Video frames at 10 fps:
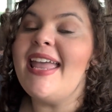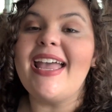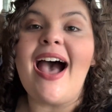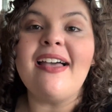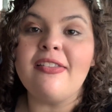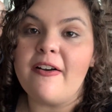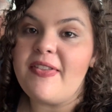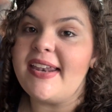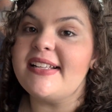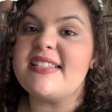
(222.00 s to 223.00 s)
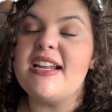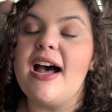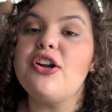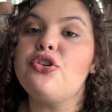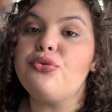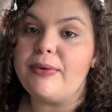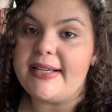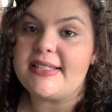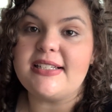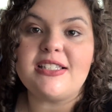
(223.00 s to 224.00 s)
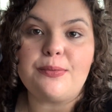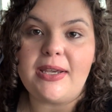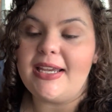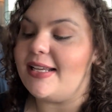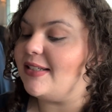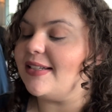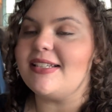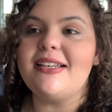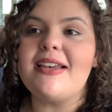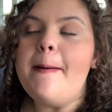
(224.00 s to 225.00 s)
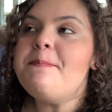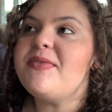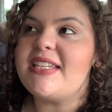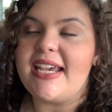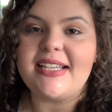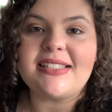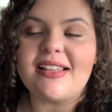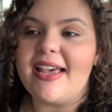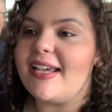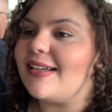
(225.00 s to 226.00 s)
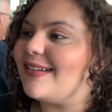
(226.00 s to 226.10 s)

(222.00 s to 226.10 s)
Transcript: I love that it's not crazy sweet. It doesn't taste like